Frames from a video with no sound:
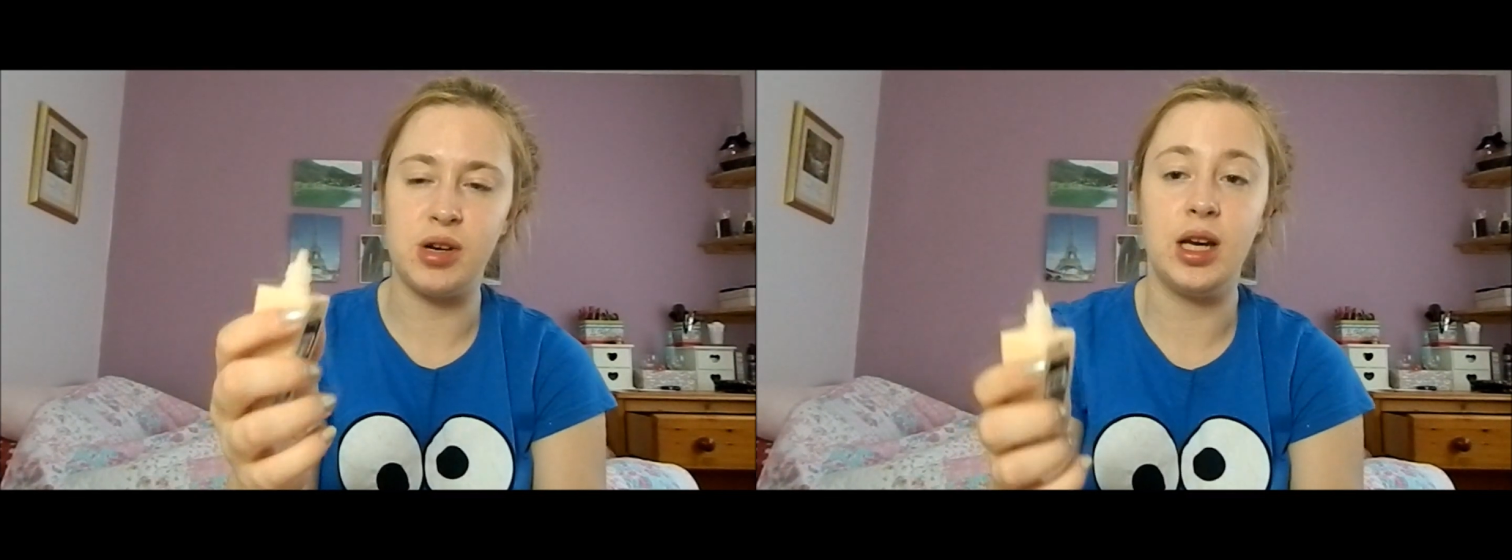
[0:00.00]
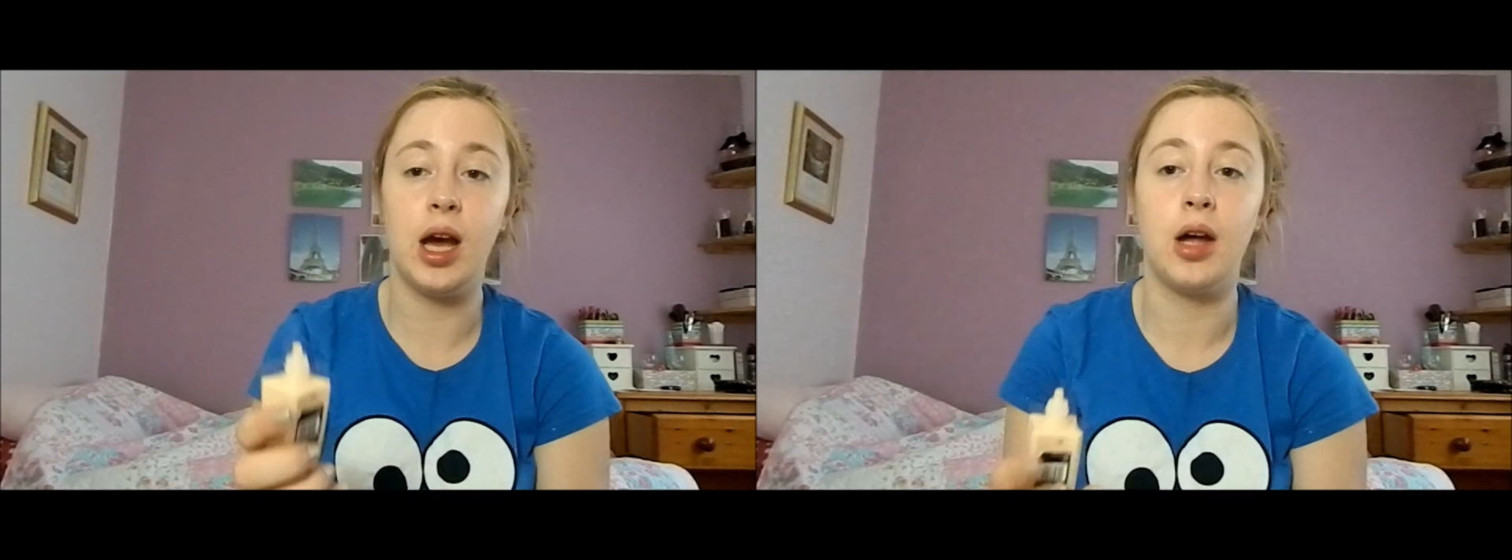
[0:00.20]

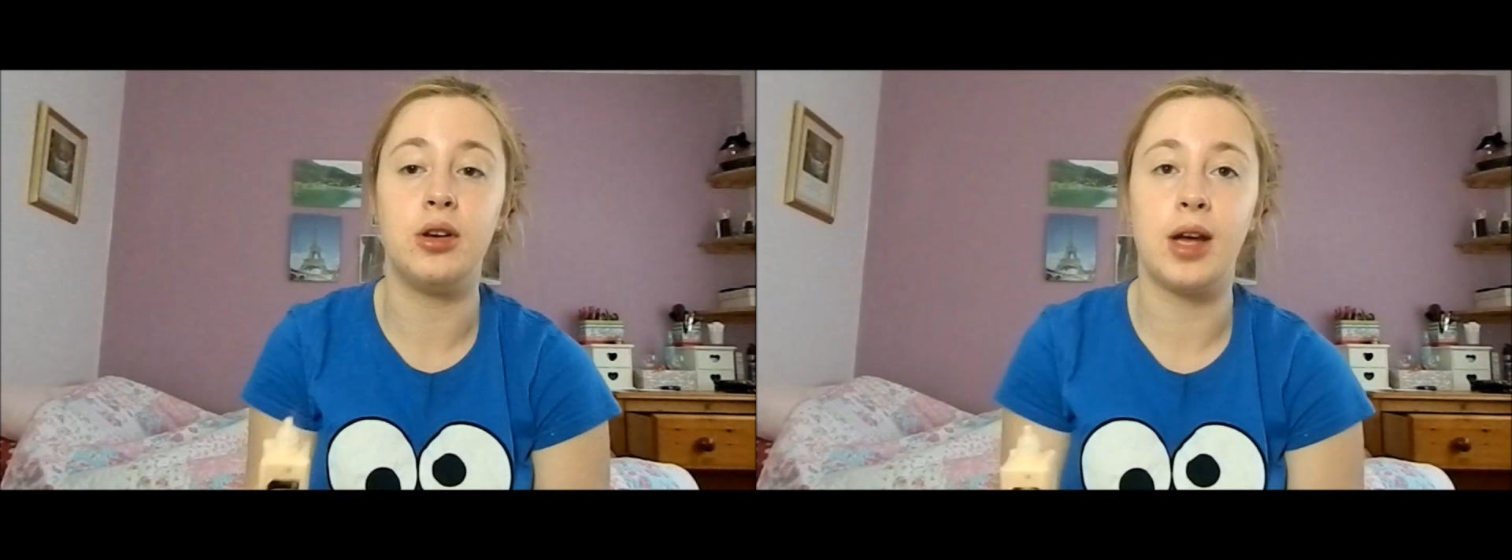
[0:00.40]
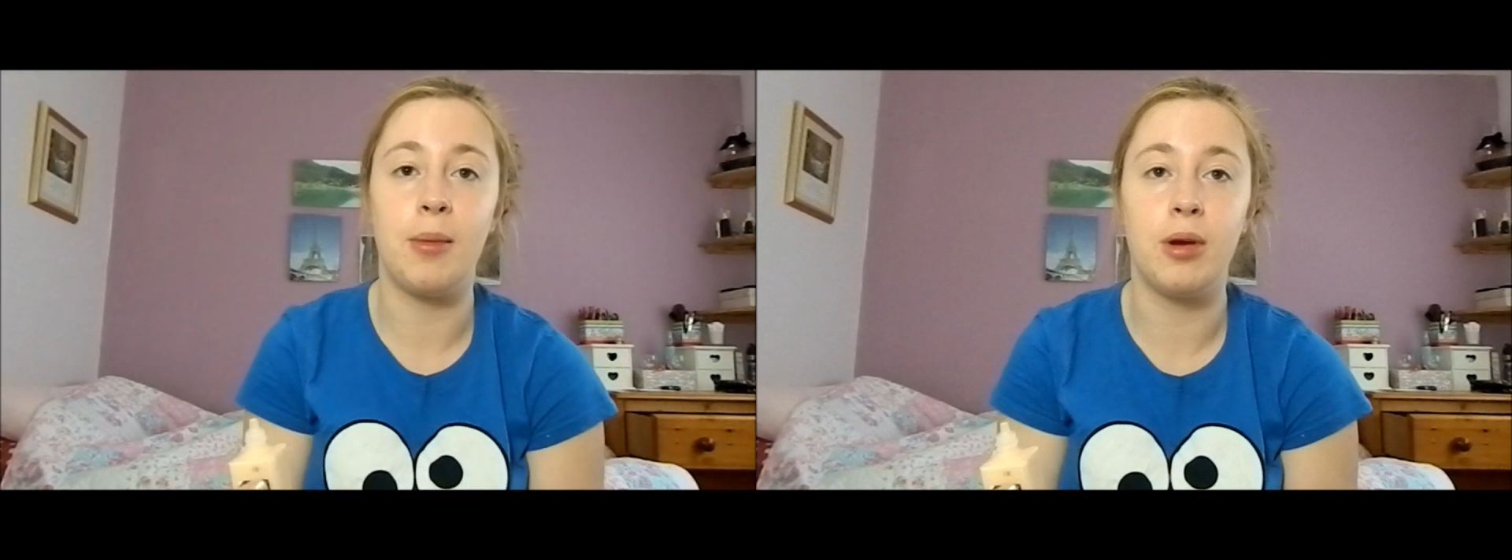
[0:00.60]
pretty
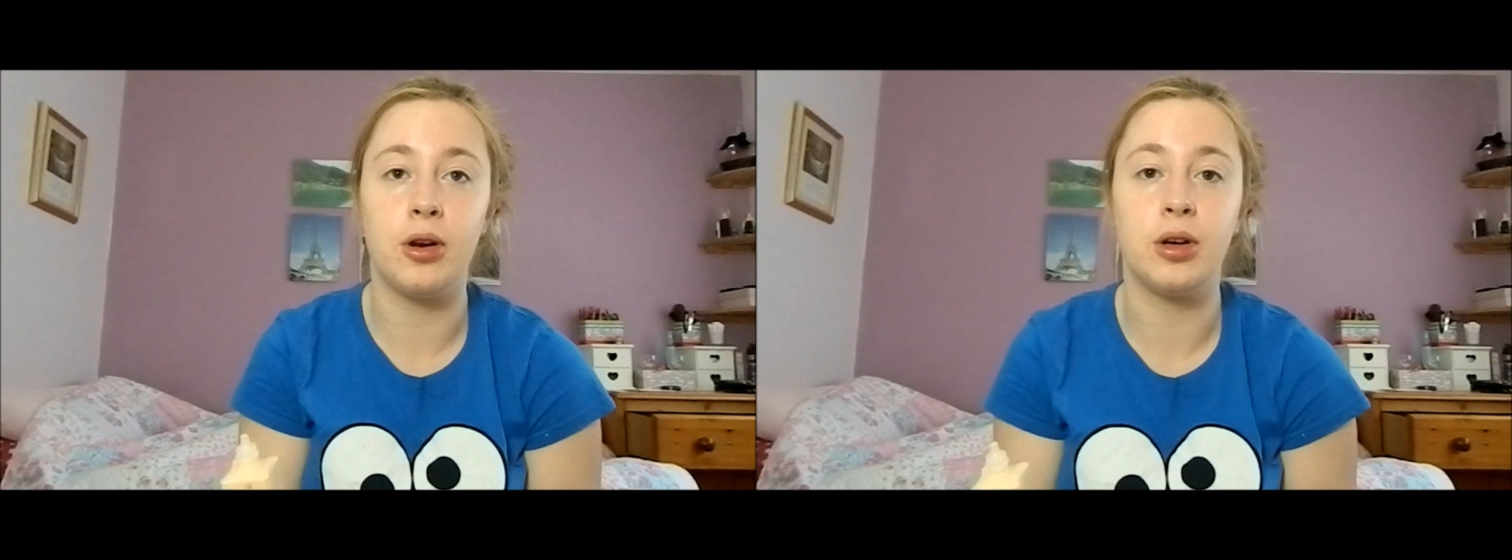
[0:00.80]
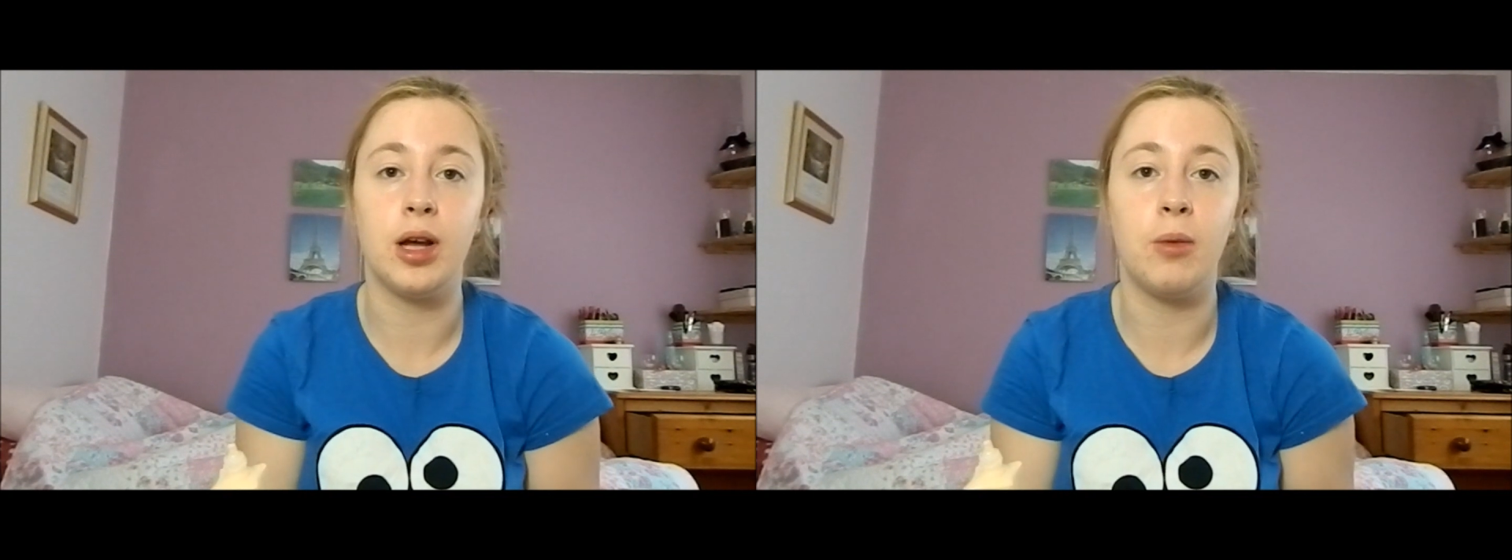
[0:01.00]
hard to get
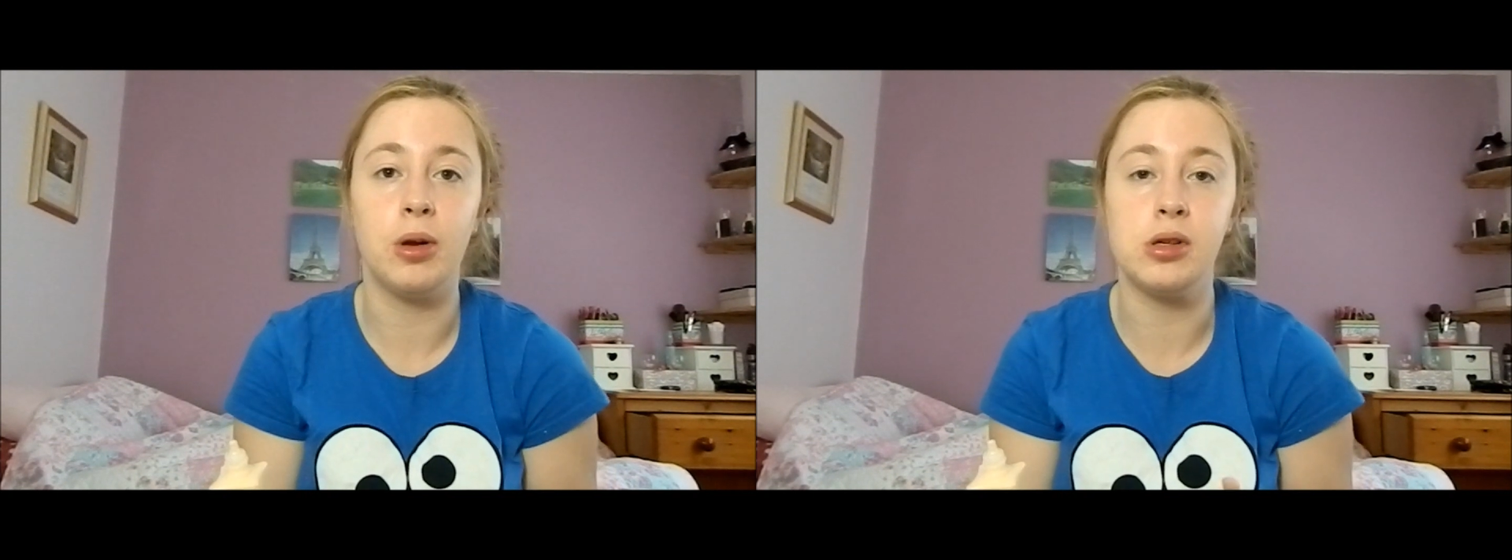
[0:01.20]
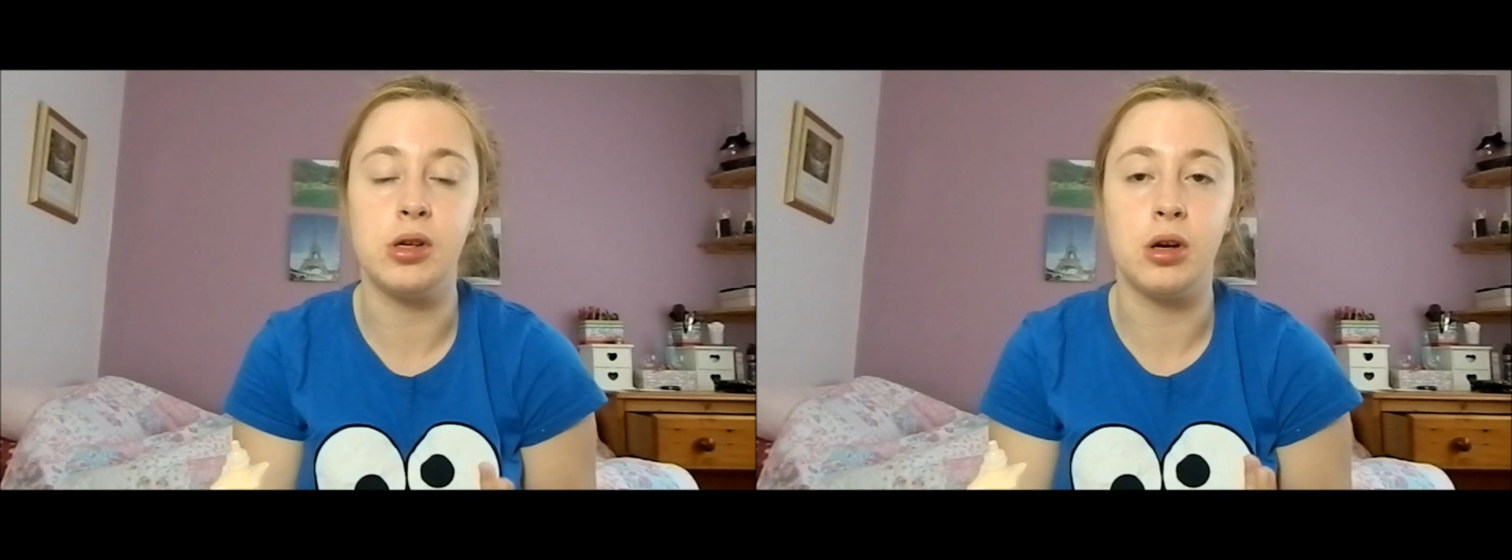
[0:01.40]
product at
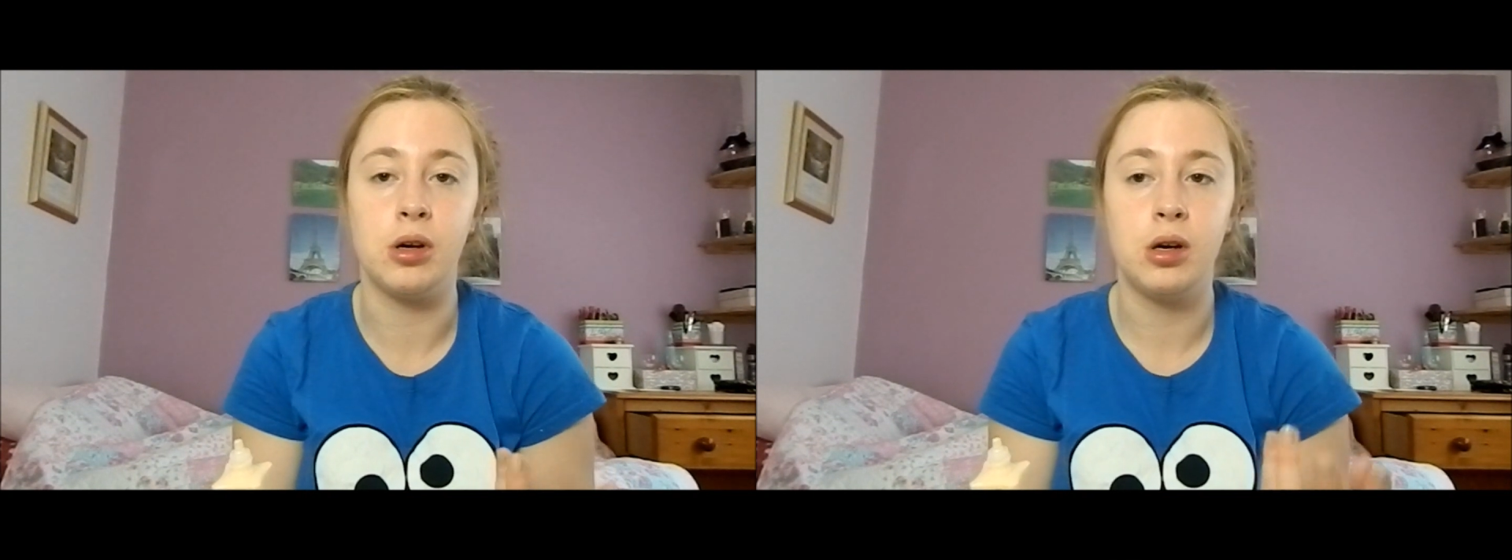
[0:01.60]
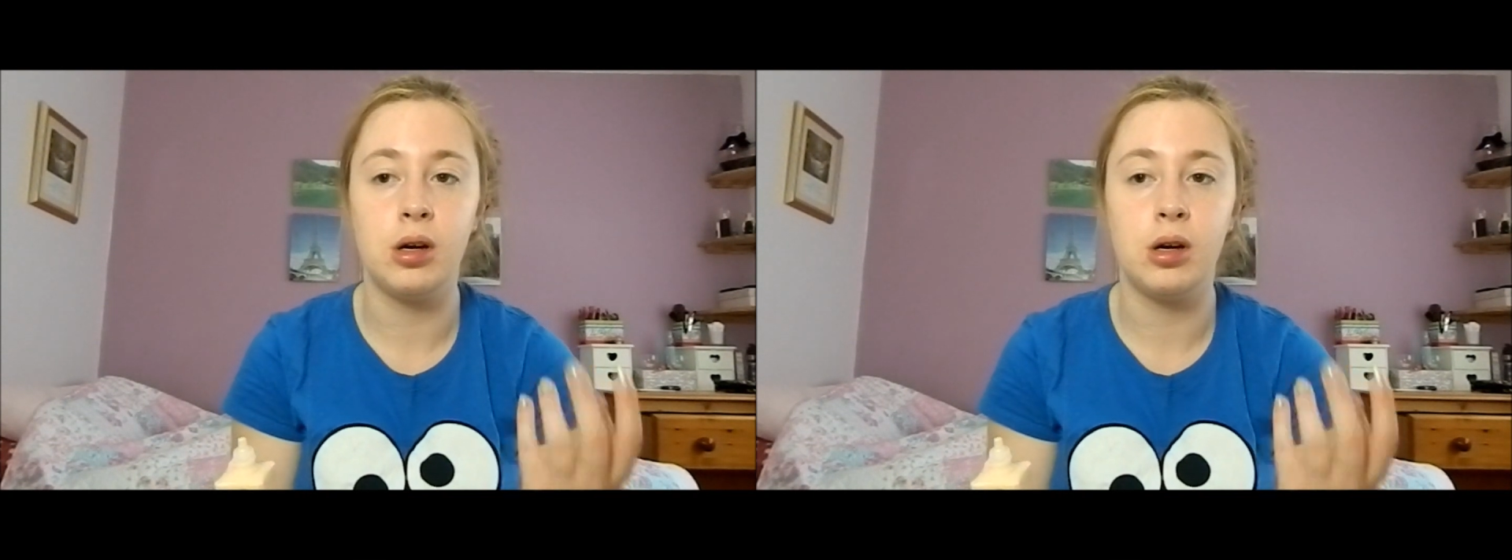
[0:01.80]
once you're